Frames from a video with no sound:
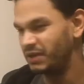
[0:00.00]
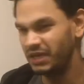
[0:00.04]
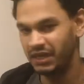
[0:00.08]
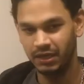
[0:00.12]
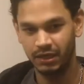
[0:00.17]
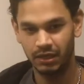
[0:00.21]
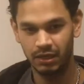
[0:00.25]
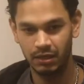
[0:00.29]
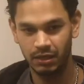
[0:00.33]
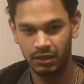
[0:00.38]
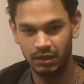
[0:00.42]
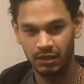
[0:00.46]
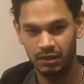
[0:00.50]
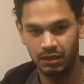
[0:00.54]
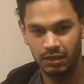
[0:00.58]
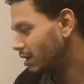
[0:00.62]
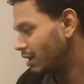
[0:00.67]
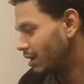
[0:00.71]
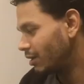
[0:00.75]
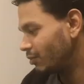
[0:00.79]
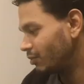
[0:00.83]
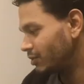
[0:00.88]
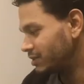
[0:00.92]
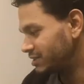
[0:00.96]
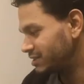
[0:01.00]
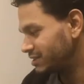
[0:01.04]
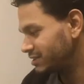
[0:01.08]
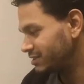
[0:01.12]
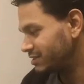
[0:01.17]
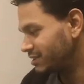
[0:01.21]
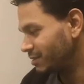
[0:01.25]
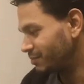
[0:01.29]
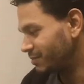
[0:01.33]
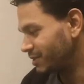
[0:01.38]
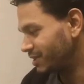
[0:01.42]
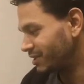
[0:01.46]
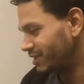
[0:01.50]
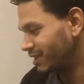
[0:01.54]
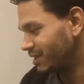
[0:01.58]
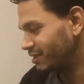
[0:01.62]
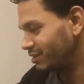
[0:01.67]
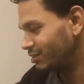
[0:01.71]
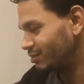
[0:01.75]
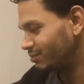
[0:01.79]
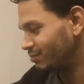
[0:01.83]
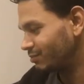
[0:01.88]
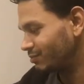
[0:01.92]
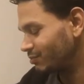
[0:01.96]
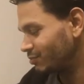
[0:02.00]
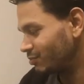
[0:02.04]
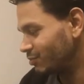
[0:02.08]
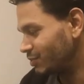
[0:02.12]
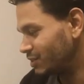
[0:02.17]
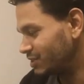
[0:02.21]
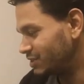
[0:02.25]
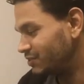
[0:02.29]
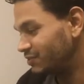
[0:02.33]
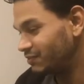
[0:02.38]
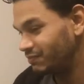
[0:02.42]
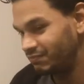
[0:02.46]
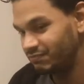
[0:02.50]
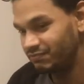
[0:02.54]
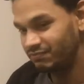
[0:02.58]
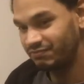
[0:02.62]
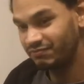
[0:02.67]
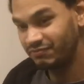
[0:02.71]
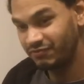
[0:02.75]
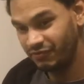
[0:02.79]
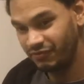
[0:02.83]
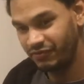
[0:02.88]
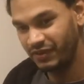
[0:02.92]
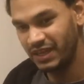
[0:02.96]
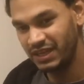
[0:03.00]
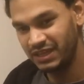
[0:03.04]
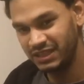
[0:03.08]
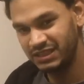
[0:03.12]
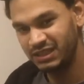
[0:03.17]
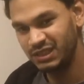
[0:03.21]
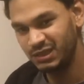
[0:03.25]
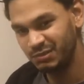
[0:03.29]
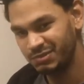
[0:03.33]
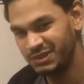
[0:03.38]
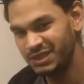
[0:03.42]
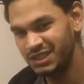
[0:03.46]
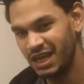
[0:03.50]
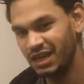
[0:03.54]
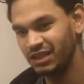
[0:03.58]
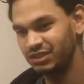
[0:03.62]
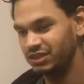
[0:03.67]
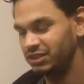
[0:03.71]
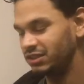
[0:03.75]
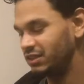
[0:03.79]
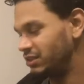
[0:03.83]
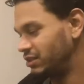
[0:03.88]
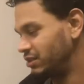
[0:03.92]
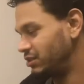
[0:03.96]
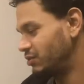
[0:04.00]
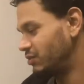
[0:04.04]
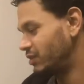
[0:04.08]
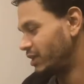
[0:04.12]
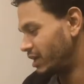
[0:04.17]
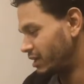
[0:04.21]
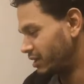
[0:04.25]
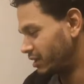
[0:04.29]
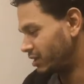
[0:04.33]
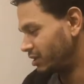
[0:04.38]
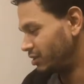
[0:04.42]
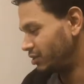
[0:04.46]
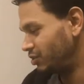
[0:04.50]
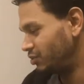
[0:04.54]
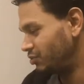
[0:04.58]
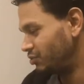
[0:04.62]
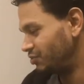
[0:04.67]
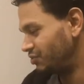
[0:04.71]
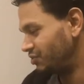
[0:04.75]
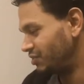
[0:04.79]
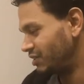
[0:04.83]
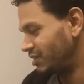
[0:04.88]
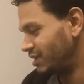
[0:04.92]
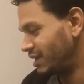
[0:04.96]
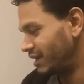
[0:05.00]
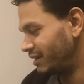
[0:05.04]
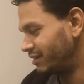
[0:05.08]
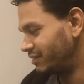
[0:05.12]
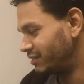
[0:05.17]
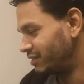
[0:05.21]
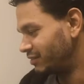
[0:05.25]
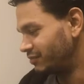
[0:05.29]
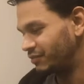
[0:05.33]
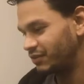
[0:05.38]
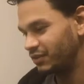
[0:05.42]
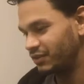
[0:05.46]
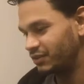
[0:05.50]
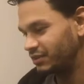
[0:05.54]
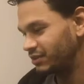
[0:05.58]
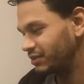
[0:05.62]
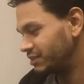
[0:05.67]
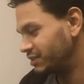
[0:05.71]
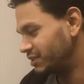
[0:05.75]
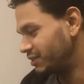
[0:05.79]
big. I wanted something that was fairly substantial, you know, that I can use in like different